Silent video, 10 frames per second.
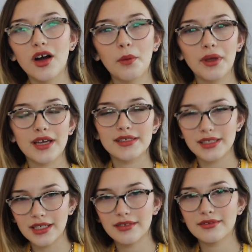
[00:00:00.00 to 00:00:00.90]
I hope you guys
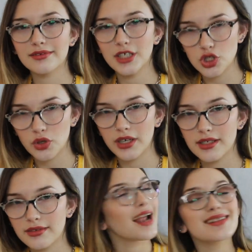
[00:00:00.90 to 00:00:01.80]
did enjoy
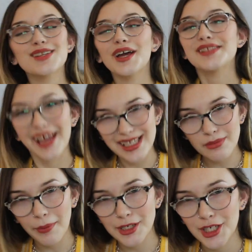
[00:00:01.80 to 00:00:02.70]
it, and I'll see you guys
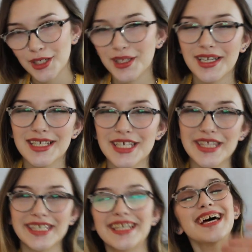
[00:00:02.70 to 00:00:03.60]
next on my channel, and
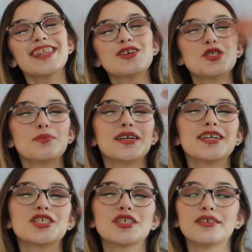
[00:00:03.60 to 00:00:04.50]
until then, adeus
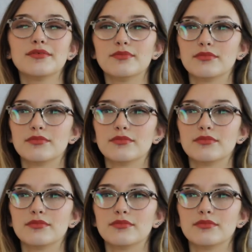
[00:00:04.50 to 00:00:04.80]
amigos.